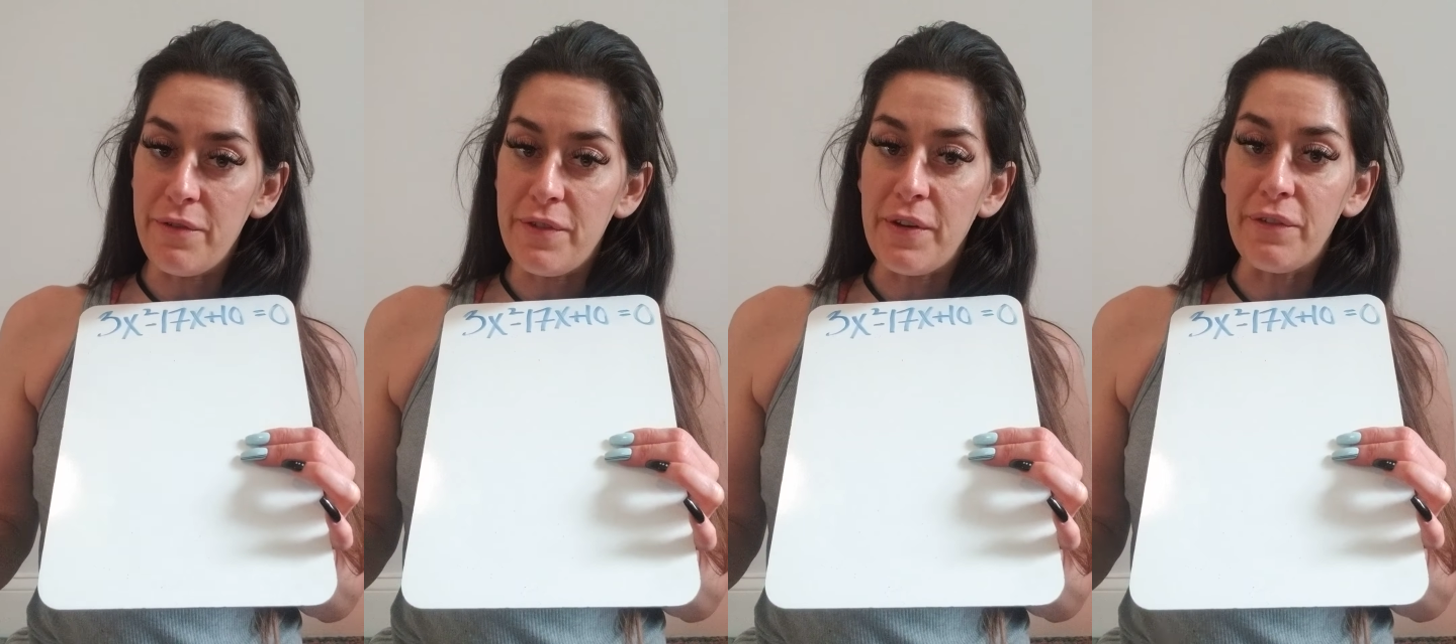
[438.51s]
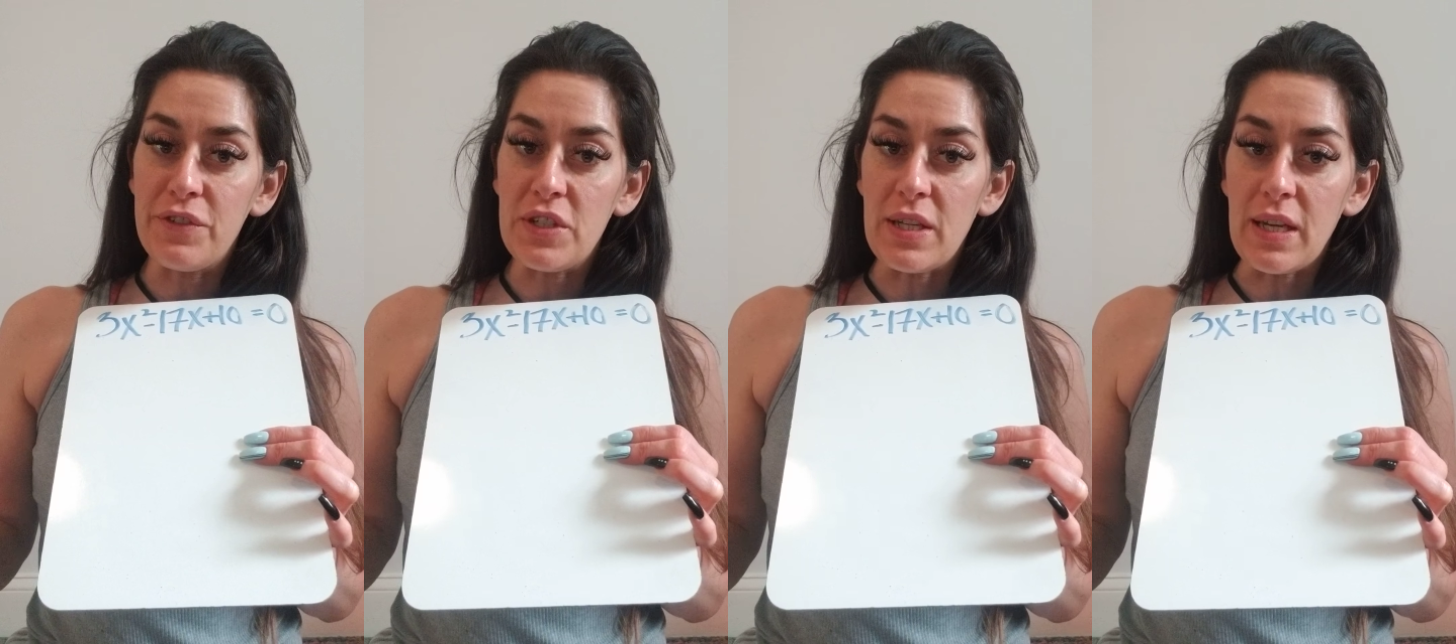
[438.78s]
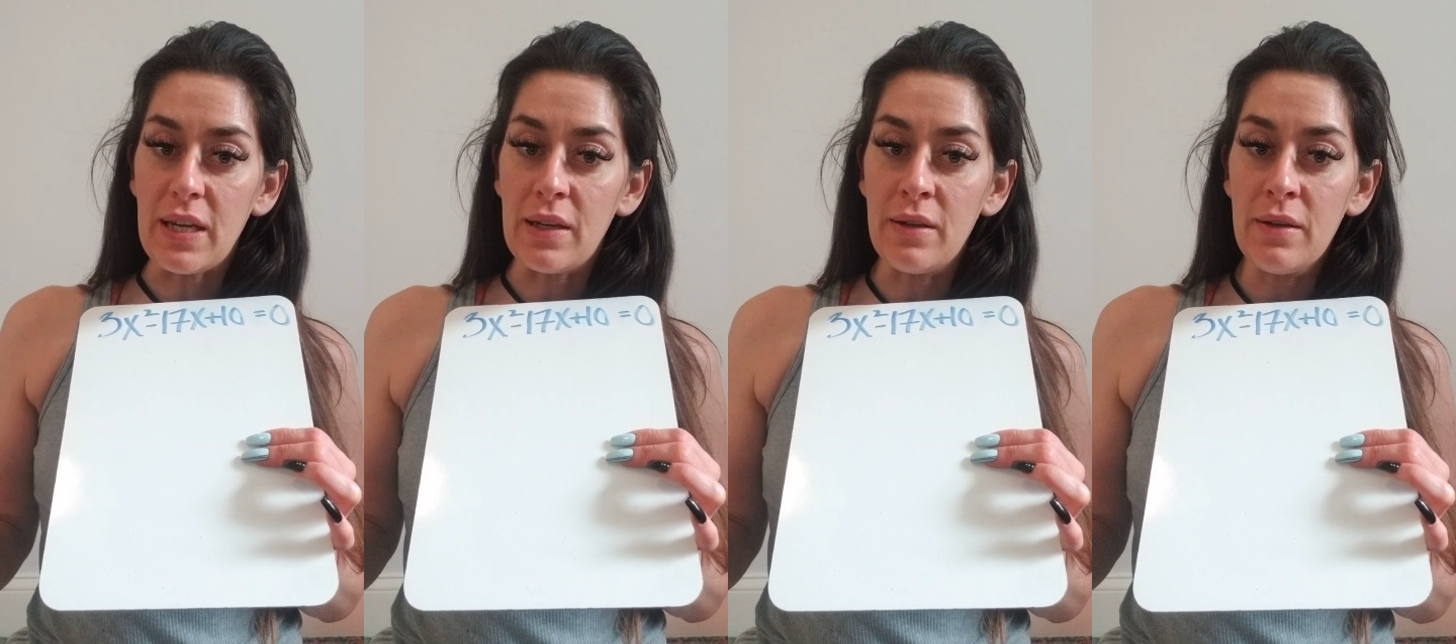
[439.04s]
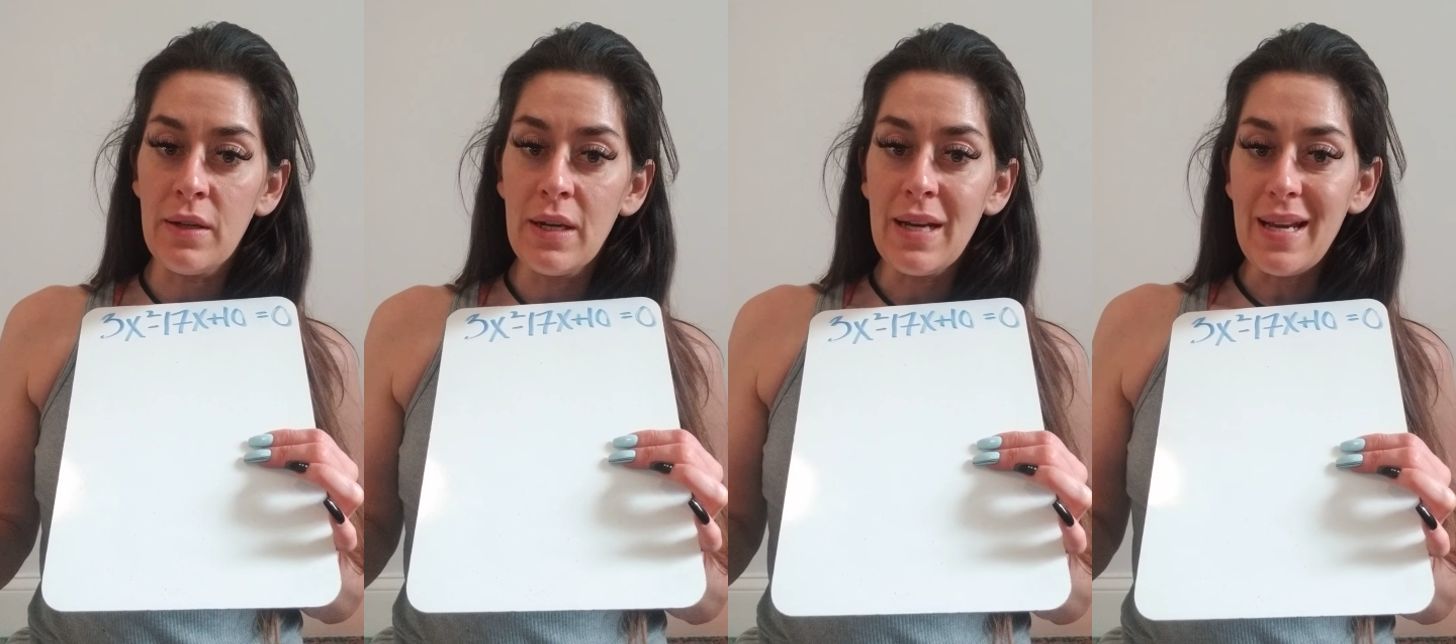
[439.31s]
15
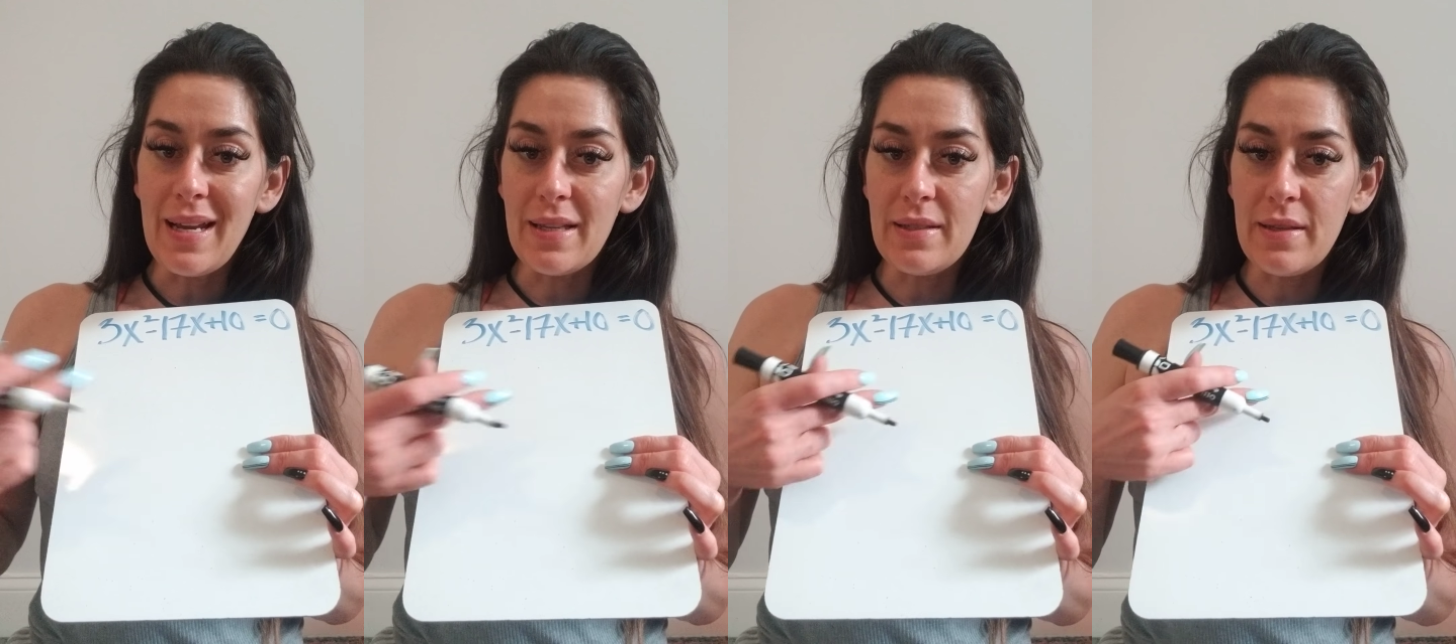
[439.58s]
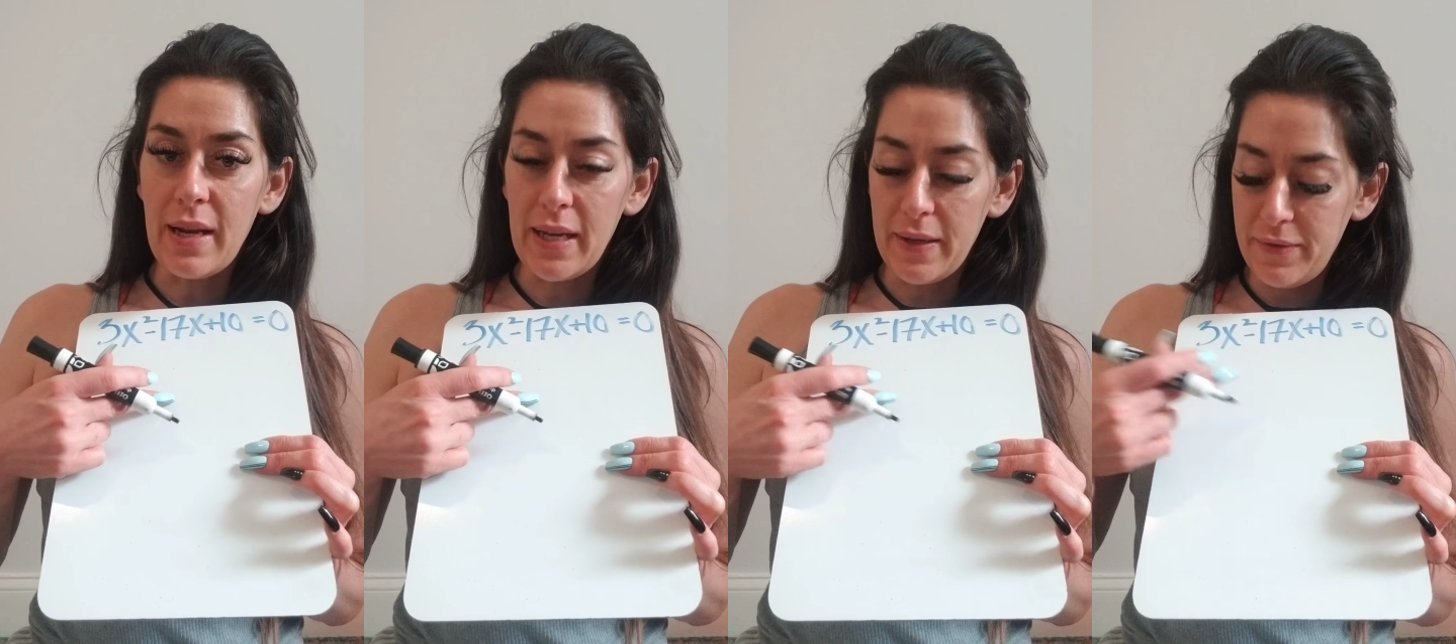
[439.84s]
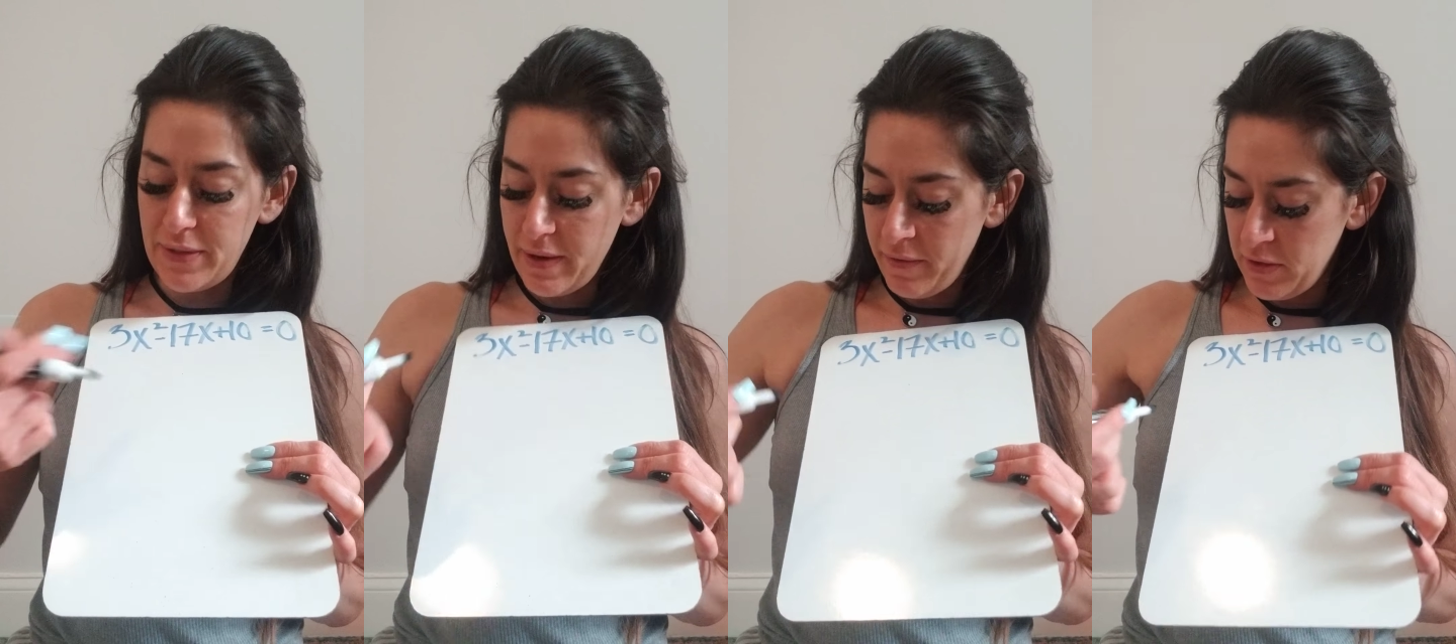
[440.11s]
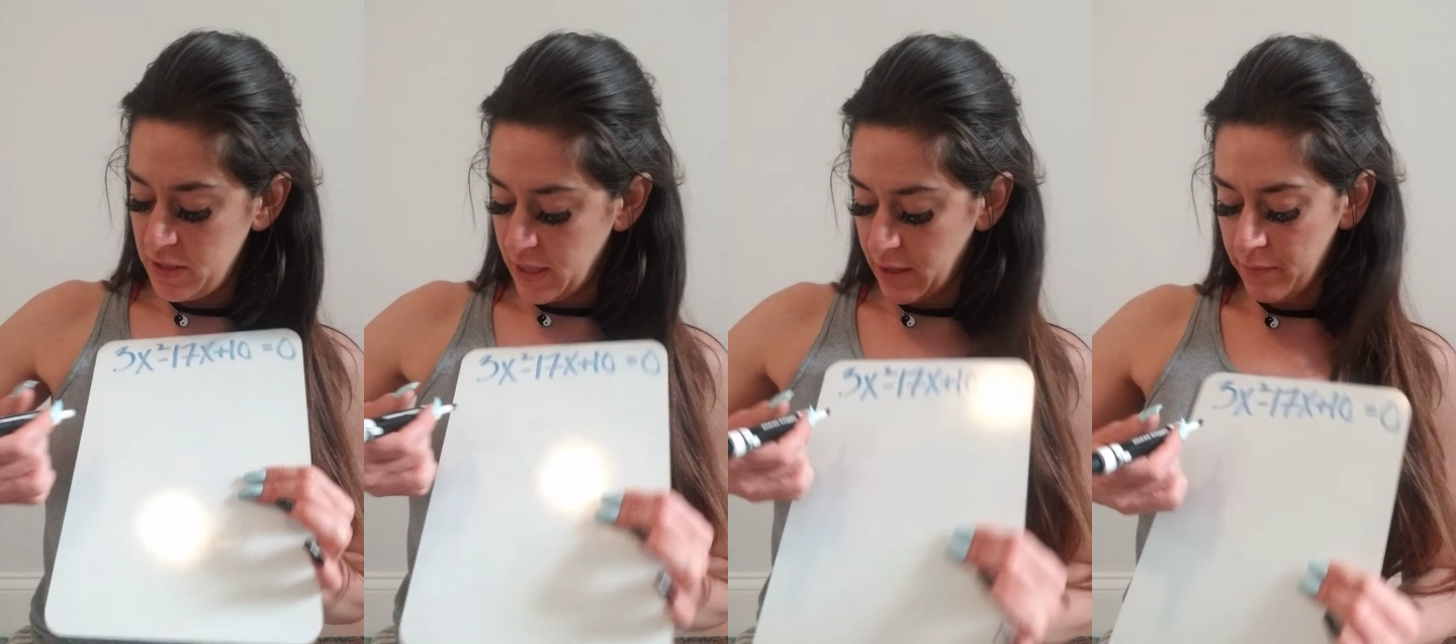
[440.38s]
is negative
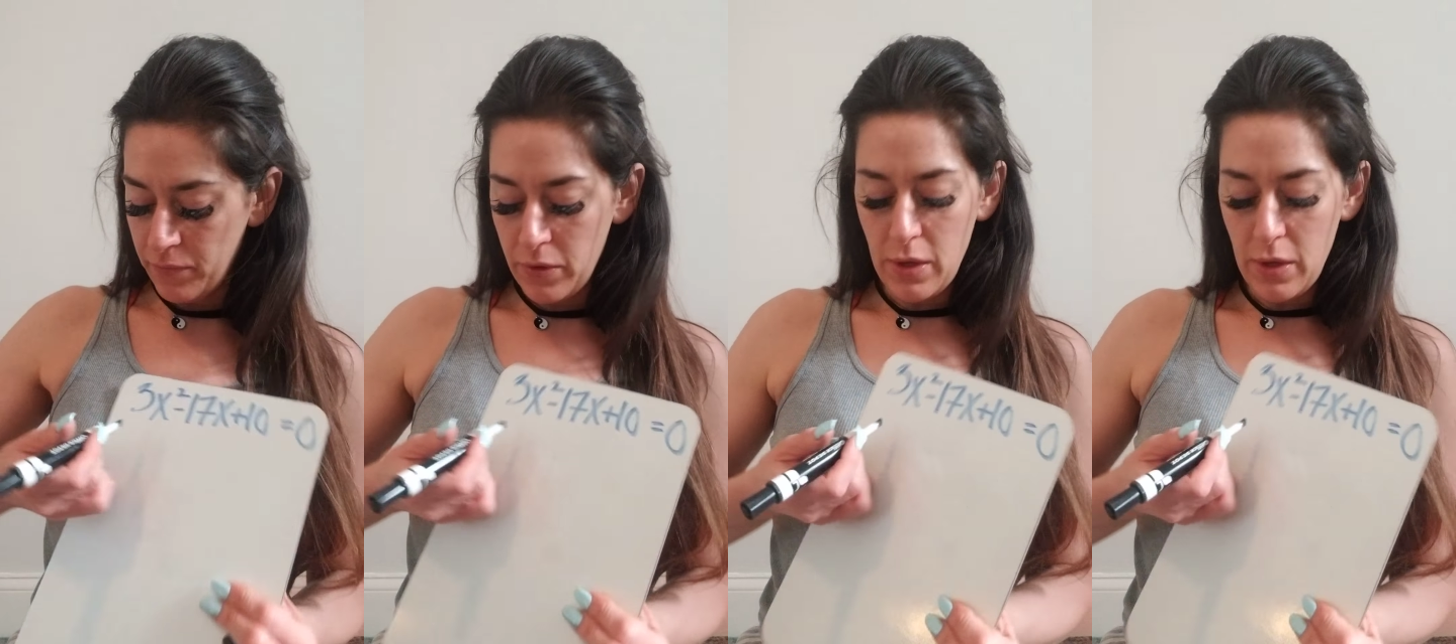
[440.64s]
17.